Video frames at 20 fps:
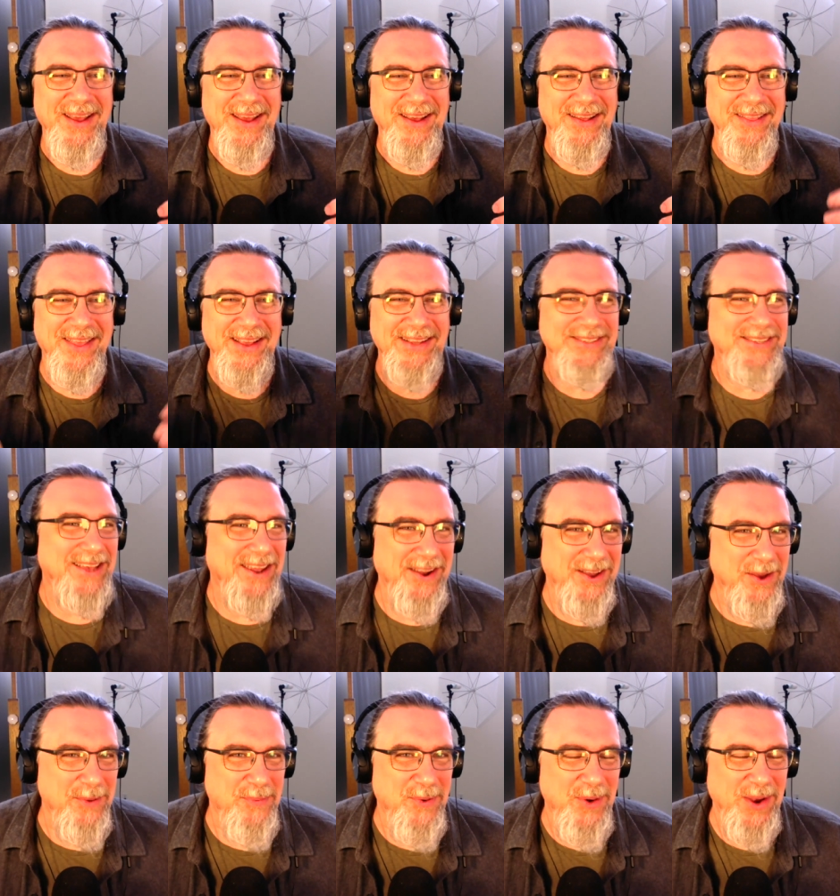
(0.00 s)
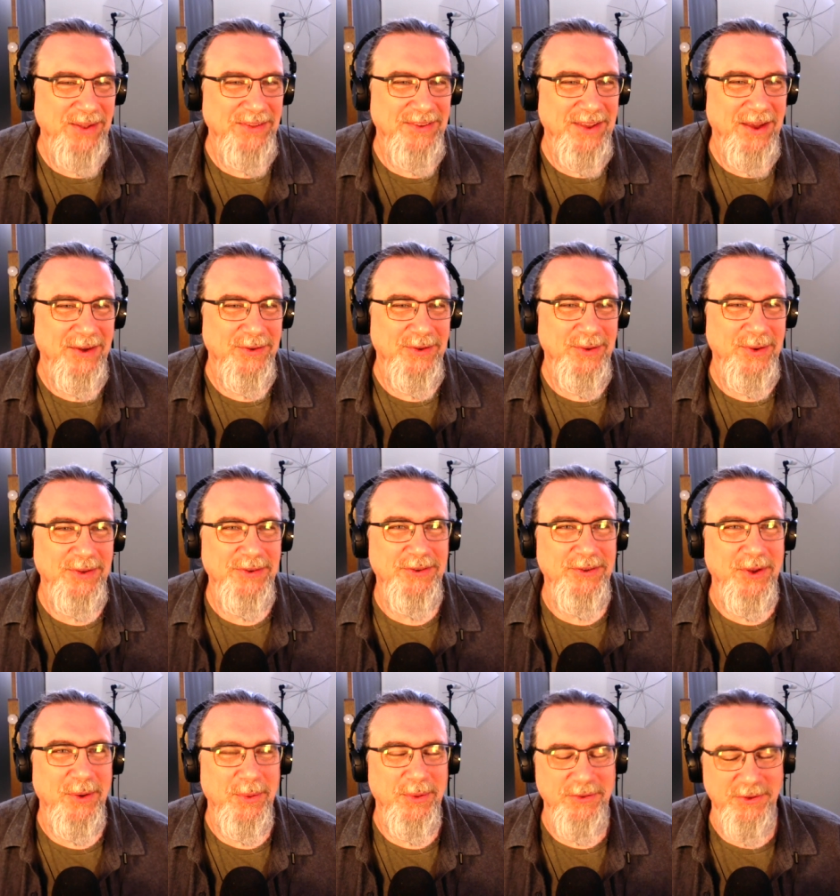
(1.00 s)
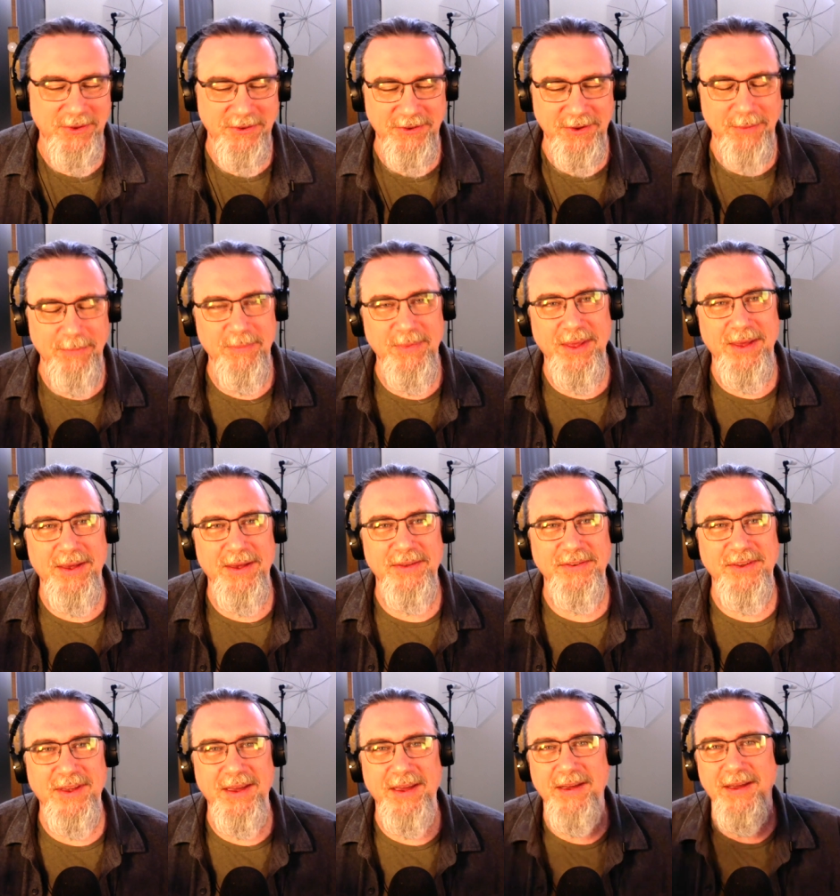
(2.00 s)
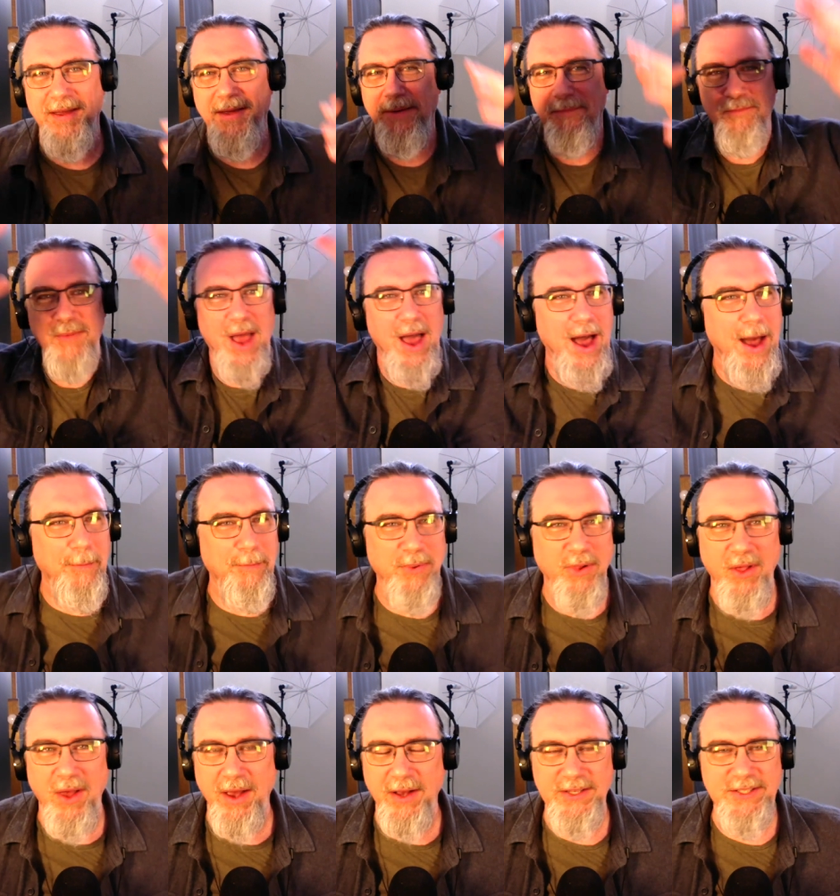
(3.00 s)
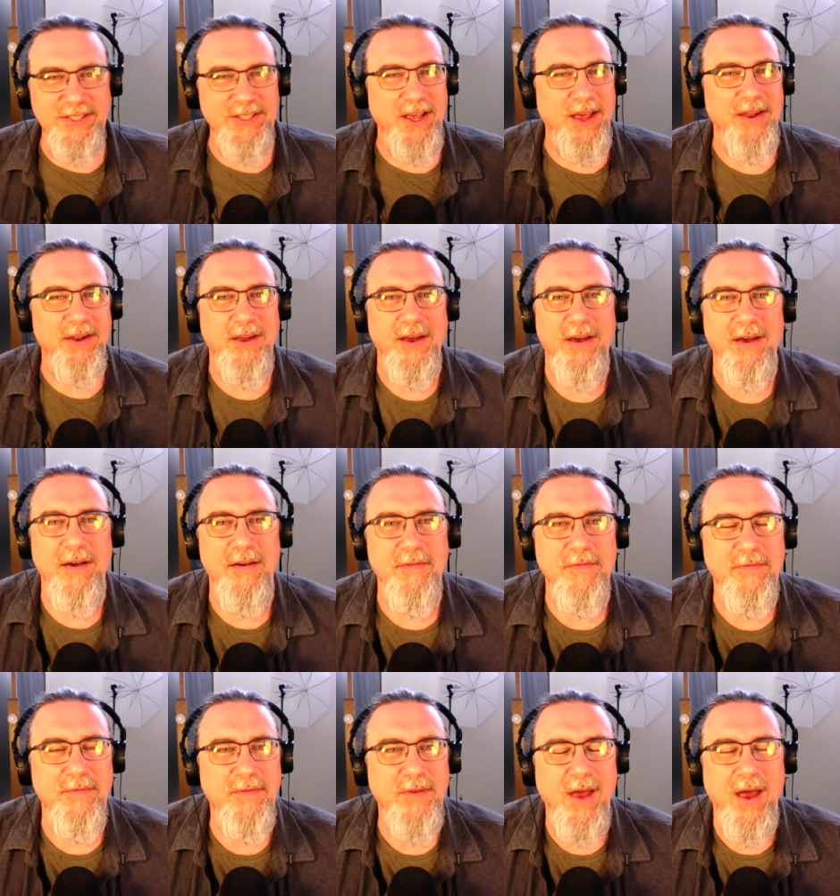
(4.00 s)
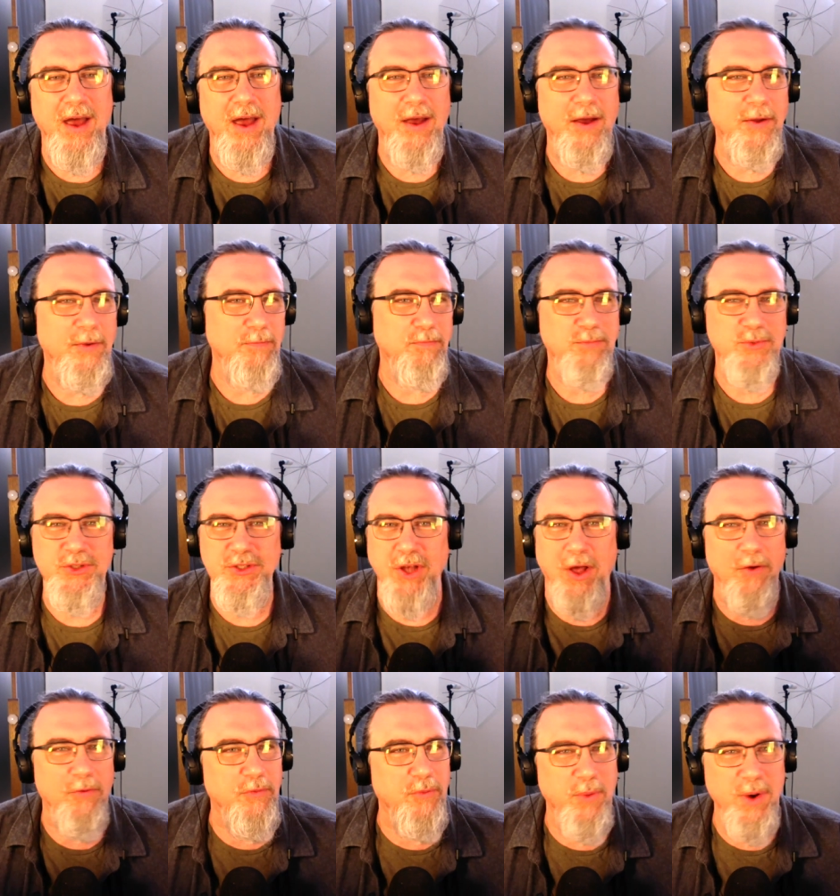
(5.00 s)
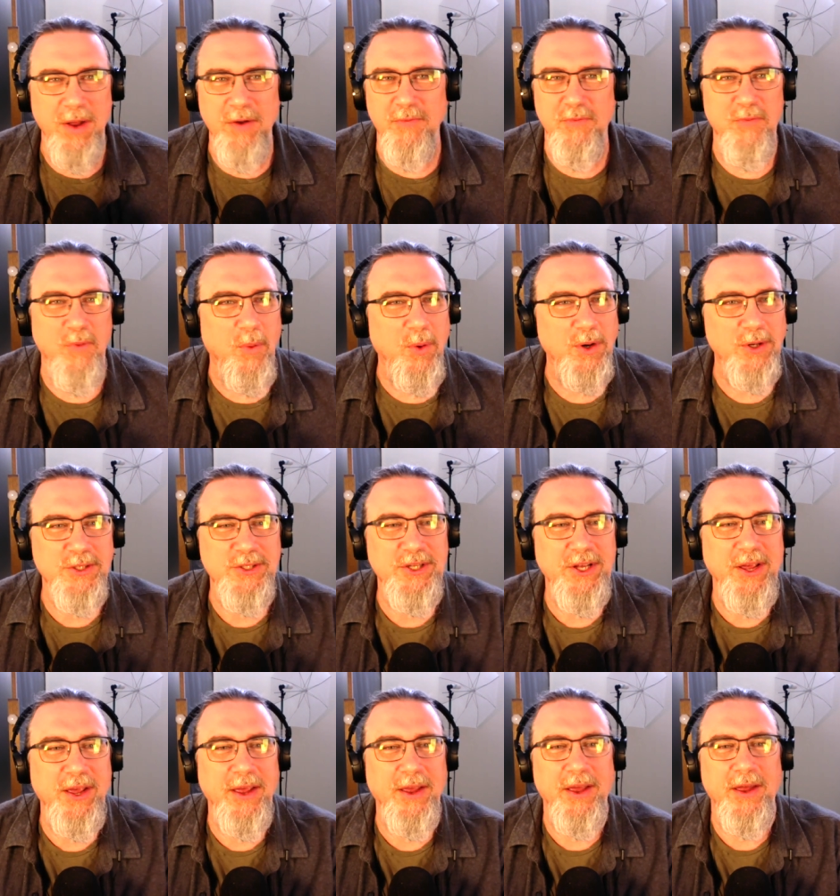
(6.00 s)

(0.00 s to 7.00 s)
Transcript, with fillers: like Seneca points out to us, Stoicism is a complex set of self-reinforcing